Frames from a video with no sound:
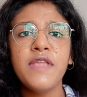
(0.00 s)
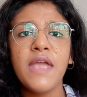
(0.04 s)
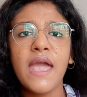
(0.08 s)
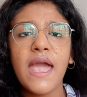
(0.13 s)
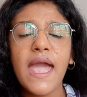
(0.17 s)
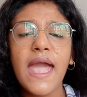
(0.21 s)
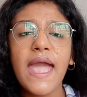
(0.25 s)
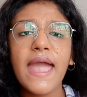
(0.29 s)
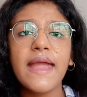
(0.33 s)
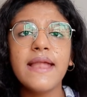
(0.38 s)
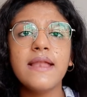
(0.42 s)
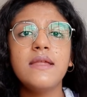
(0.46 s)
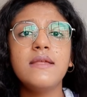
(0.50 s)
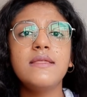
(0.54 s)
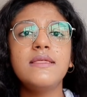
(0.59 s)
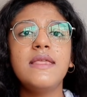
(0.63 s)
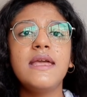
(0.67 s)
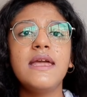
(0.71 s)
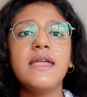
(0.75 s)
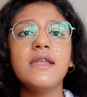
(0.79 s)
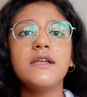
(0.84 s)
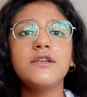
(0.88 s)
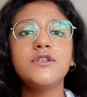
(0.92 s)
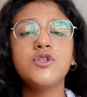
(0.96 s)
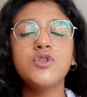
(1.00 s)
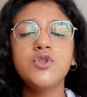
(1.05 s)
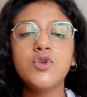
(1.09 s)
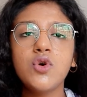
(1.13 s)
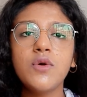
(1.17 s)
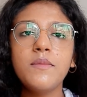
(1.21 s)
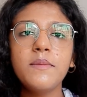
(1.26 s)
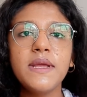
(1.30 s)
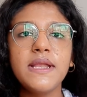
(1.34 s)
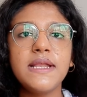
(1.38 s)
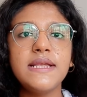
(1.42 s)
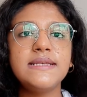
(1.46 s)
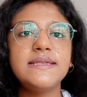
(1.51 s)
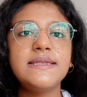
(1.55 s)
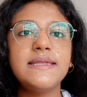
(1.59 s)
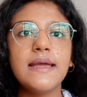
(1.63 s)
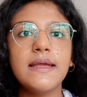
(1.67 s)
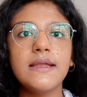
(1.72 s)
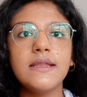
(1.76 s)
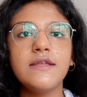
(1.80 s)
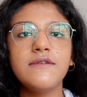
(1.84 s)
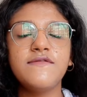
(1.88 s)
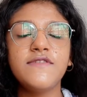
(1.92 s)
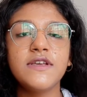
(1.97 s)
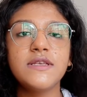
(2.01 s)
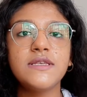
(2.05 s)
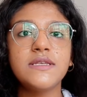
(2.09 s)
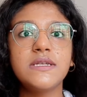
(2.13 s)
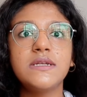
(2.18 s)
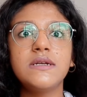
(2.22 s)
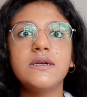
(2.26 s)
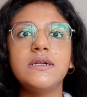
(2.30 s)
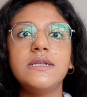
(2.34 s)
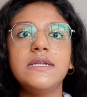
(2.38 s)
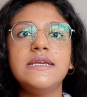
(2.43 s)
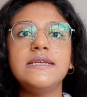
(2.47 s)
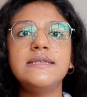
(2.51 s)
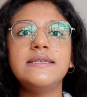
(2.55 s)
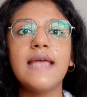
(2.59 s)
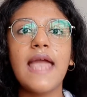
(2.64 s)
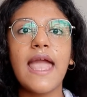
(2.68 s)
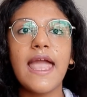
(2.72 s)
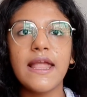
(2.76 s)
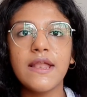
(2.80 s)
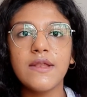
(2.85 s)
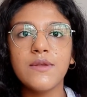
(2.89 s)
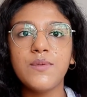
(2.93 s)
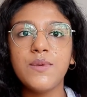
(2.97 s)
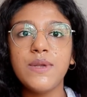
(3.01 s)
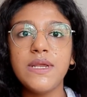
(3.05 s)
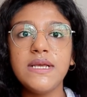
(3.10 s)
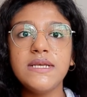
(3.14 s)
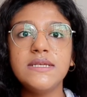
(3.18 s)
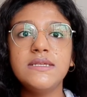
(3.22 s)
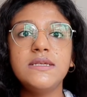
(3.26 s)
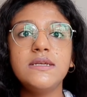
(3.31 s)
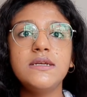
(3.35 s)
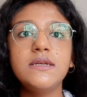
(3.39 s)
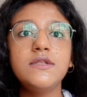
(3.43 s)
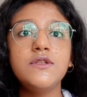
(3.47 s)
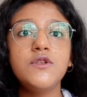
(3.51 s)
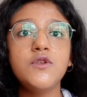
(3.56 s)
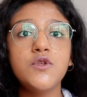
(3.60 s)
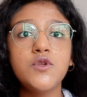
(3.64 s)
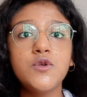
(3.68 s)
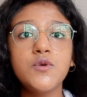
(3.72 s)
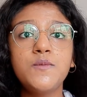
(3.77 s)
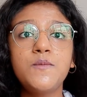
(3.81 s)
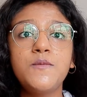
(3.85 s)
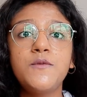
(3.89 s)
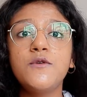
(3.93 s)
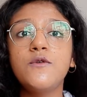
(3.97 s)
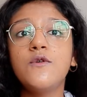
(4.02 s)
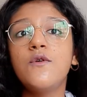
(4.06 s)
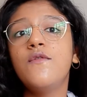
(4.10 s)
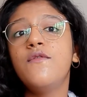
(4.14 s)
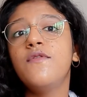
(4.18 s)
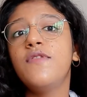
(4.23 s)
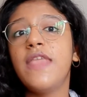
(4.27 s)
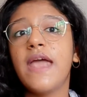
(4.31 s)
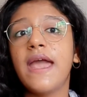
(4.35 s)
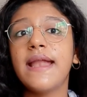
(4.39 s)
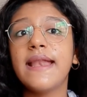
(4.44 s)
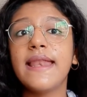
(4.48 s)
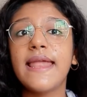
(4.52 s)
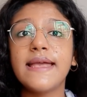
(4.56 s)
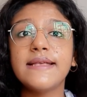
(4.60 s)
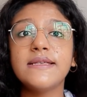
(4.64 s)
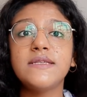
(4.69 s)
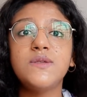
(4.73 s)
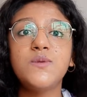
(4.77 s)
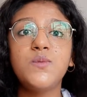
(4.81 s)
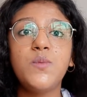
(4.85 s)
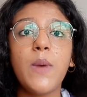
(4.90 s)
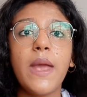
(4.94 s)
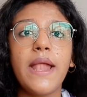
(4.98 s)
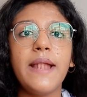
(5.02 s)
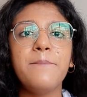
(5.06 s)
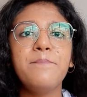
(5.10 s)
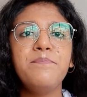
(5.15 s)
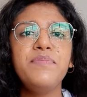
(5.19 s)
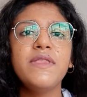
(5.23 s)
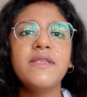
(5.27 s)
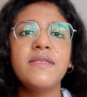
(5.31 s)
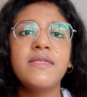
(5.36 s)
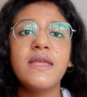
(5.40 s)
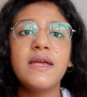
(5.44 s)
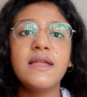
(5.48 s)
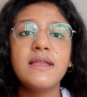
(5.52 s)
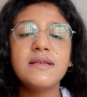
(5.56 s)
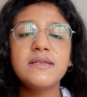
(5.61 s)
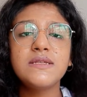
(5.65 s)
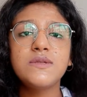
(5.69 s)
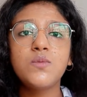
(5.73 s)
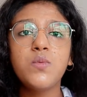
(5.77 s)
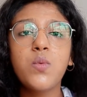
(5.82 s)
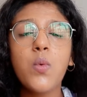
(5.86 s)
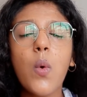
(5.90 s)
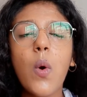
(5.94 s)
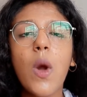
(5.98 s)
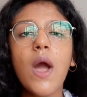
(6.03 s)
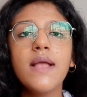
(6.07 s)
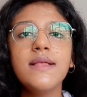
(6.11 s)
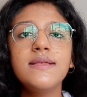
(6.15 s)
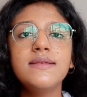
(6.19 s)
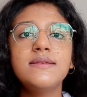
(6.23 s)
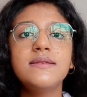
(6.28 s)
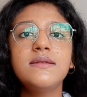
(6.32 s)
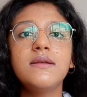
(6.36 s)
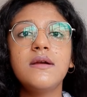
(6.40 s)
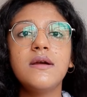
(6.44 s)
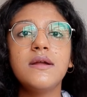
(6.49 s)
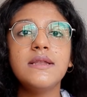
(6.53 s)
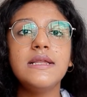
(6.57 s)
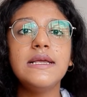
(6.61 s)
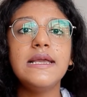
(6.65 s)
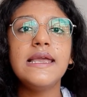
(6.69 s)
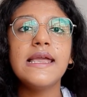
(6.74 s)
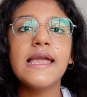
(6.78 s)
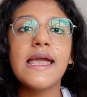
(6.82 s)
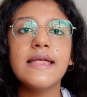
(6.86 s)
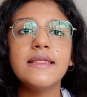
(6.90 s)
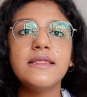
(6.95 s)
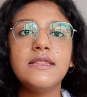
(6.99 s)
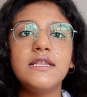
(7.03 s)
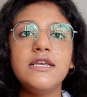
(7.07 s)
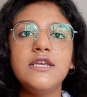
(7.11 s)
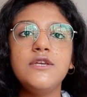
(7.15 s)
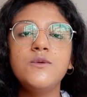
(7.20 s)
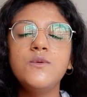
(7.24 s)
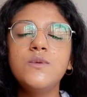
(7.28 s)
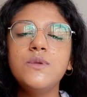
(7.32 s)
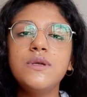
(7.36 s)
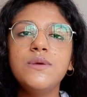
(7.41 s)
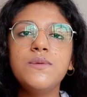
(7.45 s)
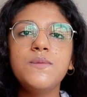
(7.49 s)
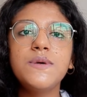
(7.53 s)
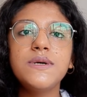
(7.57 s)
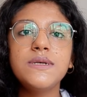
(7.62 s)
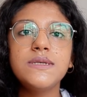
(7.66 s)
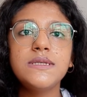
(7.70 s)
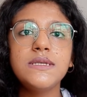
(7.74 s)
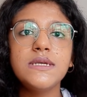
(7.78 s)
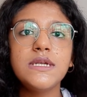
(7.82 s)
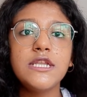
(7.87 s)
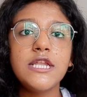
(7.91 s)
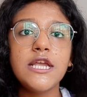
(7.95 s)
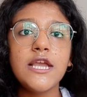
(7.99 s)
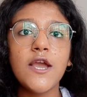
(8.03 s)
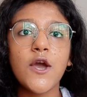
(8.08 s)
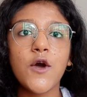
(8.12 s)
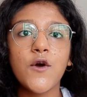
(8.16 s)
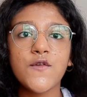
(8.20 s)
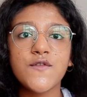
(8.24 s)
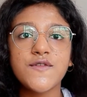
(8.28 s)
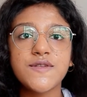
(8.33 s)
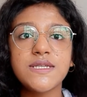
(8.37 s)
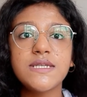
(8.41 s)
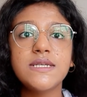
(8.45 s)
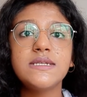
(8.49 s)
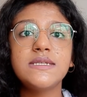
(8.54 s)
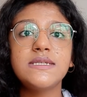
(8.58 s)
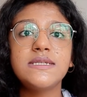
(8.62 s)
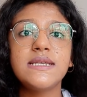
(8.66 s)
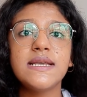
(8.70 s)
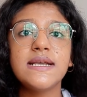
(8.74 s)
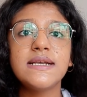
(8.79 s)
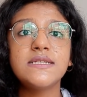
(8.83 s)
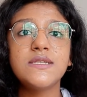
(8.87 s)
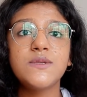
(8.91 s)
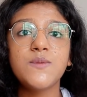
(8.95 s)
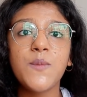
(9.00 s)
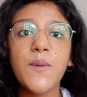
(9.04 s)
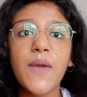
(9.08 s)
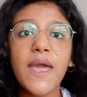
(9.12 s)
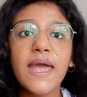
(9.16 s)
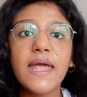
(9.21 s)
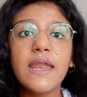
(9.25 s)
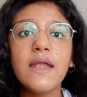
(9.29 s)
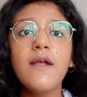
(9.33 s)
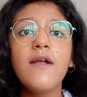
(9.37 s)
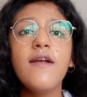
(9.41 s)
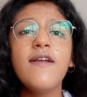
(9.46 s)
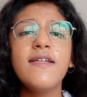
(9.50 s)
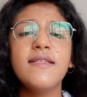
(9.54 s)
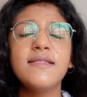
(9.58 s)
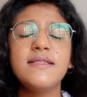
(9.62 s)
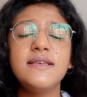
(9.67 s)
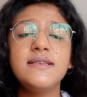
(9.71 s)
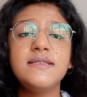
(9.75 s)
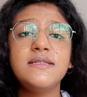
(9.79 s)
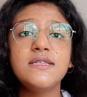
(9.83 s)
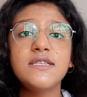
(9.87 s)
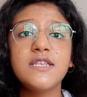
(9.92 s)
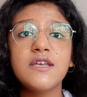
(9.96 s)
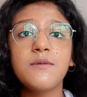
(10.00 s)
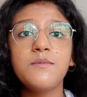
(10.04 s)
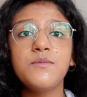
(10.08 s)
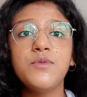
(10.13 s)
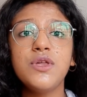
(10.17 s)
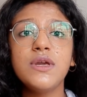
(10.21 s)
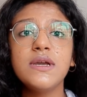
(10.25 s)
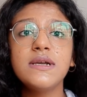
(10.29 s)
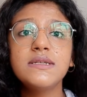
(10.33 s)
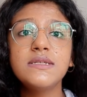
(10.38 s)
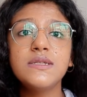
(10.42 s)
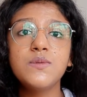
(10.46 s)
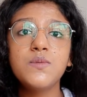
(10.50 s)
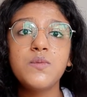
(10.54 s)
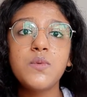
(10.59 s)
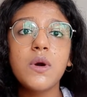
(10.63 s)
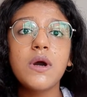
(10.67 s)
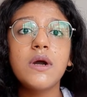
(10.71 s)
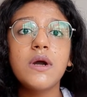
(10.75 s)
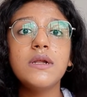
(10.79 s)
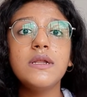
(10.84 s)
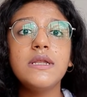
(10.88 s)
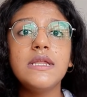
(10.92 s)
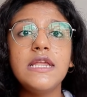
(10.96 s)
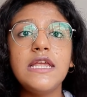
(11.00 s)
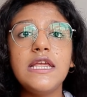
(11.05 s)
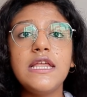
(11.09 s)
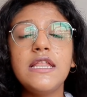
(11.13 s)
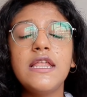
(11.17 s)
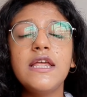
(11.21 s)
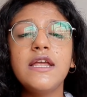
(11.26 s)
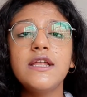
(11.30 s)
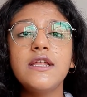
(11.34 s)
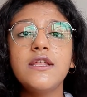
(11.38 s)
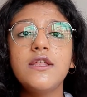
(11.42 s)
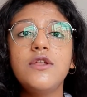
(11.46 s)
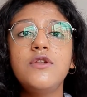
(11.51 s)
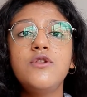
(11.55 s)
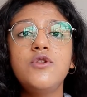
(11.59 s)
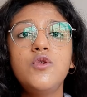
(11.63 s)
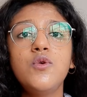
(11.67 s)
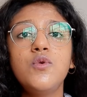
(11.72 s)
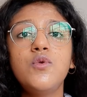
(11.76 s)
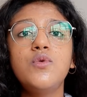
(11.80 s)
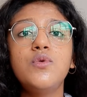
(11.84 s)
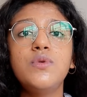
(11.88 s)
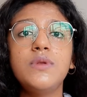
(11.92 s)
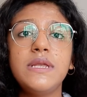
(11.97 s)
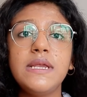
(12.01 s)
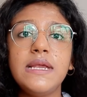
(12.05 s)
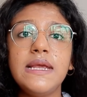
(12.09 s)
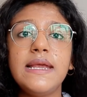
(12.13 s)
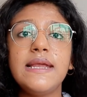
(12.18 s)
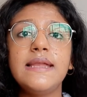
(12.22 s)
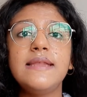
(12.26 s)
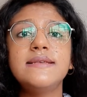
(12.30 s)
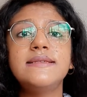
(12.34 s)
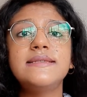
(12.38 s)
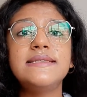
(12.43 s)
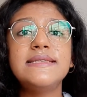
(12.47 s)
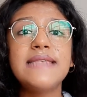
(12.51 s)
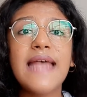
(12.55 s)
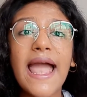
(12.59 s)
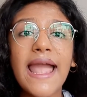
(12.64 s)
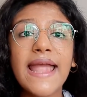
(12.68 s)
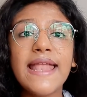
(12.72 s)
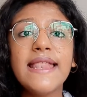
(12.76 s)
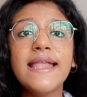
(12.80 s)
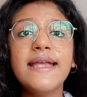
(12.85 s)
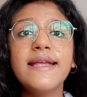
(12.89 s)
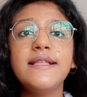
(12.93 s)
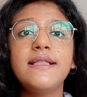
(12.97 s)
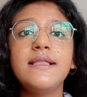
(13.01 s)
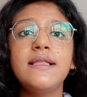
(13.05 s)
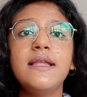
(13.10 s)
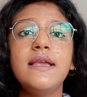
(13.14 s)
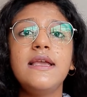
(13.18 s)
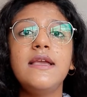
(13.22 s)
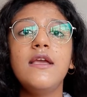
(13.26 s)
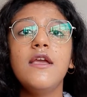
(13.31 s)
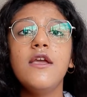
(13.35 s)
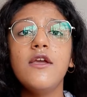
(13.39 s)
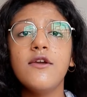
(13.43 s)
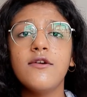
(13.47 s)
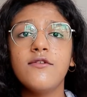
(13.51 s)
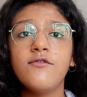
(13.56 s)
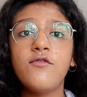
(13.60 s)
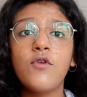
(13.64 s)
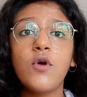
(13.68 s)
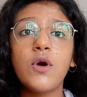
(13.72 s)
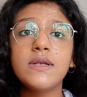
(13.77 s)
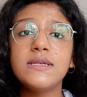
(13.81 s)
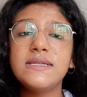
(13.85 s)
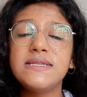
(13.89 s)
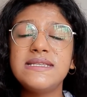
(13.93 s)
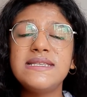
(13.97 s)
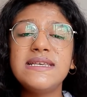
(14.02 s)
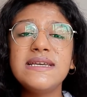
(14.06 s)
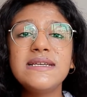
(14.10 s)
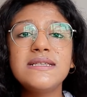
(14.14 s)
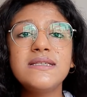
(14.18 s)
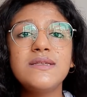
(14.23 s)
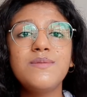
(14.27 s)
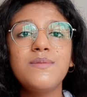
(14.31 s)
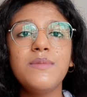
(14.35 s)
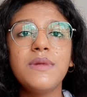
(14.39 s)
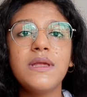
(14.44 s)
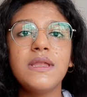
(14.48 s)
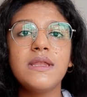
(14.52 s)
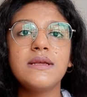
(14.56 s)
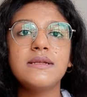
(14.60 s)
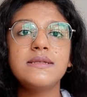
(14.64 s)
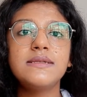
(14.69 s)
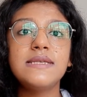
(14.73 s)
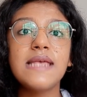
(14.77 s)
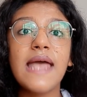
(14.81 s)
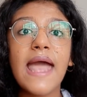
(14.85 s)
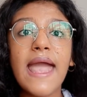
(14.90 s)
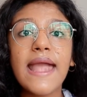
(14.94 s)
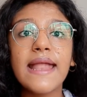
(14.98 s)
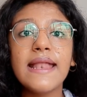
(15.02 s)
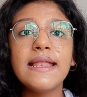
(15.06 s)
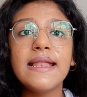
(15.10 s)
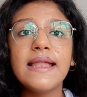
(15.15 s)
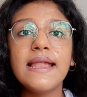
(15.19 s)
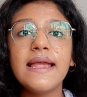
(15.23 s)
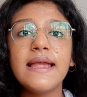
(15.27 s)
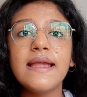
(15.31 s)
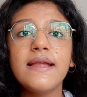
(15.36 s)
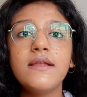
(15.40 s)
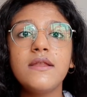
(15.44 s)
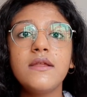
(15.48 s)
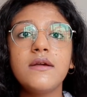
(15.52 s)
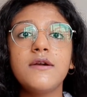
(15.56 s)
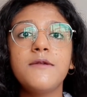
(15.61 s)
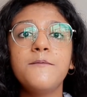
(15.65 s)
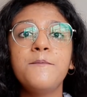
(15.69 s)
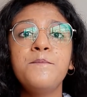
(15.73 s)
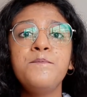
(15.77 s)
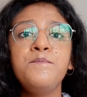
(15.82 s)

And there are so many scientific studies and reasons to prove that as well. There is one study at the University of Sussex where the subjects were needed to read silently for 6 minutes, and later